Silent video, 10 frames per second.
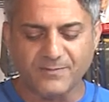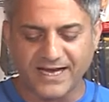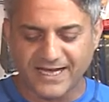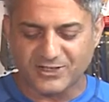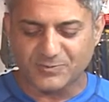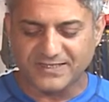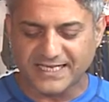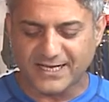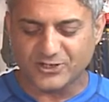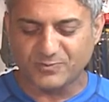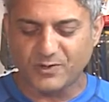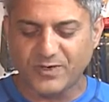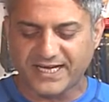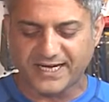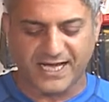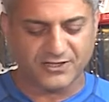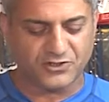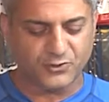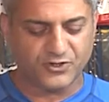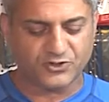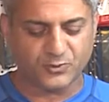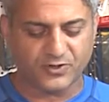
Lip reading: my husband tells me we cannot do this